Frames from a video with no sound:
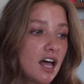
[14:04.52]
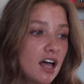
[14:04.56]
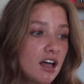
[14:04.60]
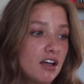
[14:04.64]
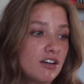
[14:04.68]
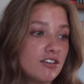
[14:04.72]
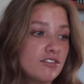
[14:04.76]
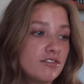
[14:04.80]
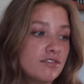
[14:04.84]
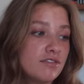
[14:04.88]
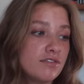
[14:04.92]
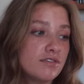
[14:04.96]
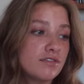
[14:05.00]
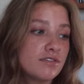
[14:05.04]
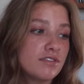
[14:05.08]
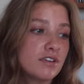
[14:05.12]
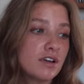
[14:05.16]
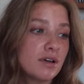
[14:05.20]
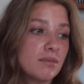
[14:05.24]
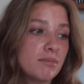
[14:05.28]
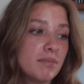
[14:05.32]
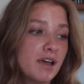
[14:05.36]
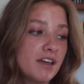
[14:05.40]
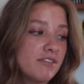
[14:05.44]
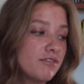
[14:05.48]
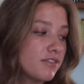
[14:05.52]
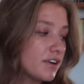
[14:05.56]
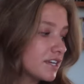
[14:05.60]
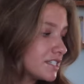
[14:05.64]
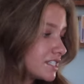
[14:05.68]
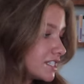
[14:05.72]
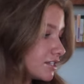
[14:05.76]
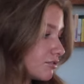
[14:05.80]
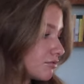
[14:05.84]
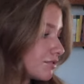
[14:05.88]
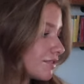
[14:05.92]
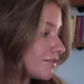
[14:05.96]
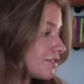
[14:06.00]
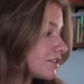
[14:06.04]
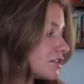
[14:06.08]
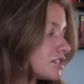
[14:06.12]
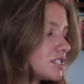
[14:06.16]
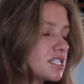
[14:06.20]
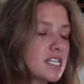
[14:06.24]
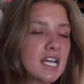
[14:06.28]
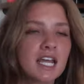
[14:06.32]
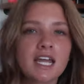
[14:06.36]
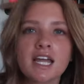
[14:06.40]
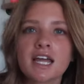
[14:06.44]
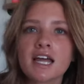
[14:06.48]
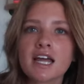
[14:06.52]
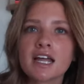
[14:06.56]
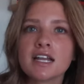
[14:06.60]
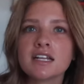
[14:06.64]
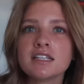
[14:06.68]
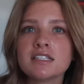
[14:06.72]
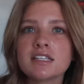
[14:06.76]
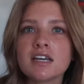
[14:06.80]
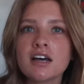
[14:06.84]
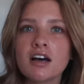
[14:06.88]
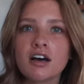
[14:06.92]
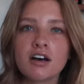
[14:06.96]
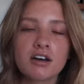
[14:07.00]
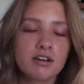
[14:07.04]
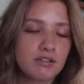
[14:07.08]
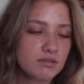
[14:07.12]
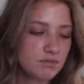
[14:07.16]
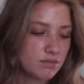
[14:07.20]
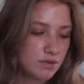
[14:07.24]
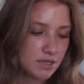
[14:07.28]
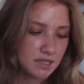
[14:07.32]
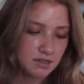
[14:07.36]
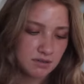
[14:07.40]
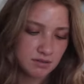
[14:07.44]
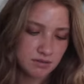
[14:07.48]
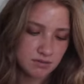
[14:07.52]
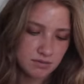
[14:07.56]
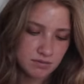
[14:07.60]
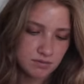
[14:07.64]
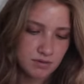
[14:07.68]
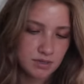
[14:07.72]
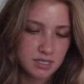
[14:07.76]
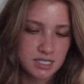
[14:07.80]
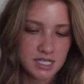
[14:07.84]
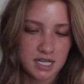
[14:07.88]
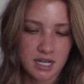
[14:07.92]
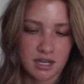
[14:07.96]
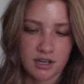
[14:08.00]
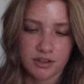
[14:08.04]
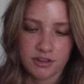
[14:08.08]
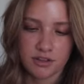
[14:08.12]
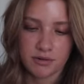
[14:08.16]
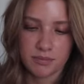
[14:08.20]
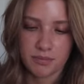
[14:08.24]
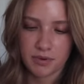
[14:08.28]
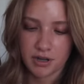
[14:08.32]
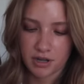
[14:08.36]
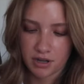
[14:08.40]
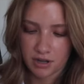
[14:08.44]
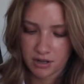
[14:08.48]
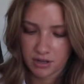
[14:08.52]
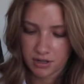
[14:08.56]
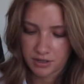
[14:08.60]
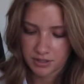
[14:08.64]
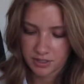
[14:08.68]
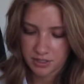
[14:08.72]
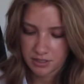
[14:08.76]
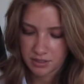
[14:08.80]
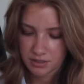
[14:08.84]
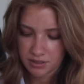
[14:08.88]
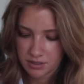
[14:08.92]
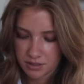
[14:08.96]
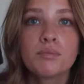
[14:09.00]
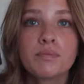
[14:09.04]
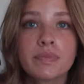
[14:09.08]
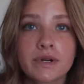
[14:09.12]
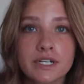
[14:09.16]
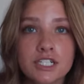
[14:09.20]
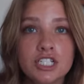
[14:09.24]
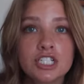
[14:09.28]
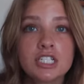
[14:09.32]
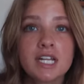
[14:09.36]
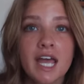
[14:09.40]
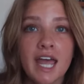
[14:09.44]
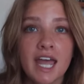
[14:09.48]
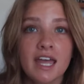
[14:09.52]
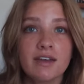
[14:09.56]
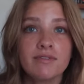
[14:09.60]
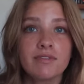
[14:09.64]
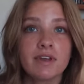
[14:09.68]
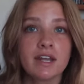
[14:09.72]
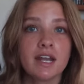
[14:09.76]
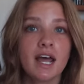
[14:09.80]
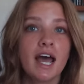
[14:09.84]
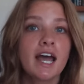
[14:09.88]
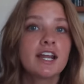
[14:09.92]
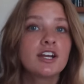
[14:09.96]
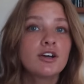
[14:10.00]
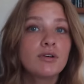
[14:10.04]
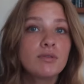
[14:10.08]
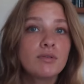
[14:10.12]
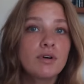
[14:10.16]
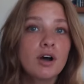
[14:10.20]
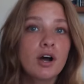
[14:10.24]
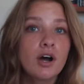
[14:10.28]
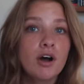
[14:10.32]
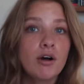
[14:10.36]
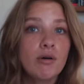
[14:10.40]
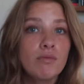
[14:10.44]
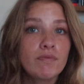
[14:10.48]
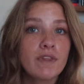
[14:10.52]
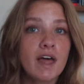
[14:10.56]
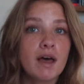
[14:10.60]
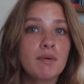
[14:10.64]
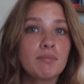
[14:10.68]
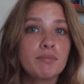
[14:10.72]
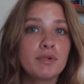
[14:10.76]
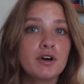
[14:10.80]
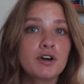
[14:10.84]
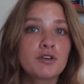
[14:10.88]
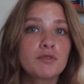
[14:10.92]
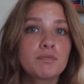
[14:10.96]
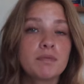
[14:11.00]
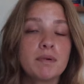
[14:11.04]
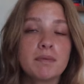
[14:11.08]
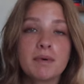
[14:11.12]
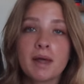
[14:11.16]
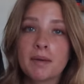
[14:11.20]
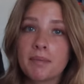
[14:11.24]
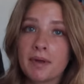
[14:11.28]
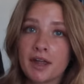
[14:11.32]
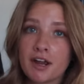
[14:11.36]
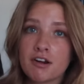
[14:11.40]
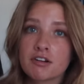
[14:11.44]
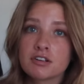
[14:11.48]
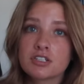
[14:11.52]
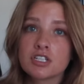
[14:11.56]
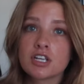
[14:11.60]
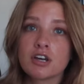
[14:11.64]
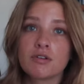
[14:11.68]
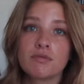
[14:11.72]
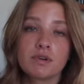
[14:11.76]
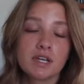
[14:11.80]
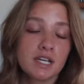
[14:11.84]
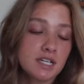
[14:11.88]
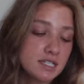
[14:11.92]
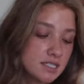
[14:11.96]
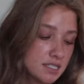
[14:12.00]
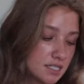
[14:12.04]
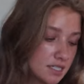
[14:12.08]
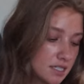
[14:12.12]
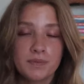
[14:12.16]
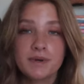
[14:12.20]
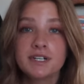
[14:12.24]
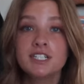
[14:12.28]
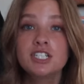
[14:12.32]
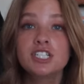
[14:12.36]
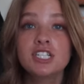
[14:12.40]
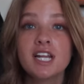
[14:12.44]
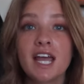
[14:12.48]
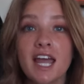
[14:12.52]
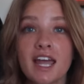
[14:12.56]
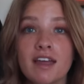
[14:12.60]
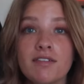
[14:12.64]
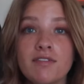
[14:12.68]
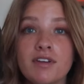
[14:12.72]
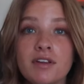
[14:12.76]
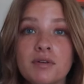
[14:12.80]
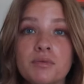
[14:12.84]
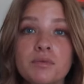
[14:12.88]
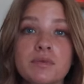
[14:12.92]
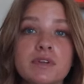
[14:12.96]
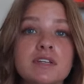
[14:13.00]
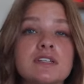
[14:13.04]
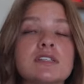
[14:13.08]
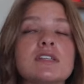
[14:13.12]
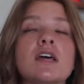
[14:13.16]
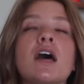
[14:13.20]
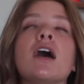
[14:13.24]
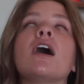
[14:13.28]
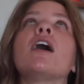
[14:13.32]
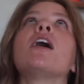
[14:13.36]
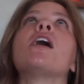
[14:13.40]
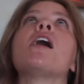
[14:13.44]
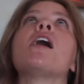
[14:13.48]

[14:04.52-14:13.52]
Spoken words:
Love by Francine Rivers and, oh, what was that other book called? Bridge to Haven. I don't own that book, but my parents own it. Bridge to Haven was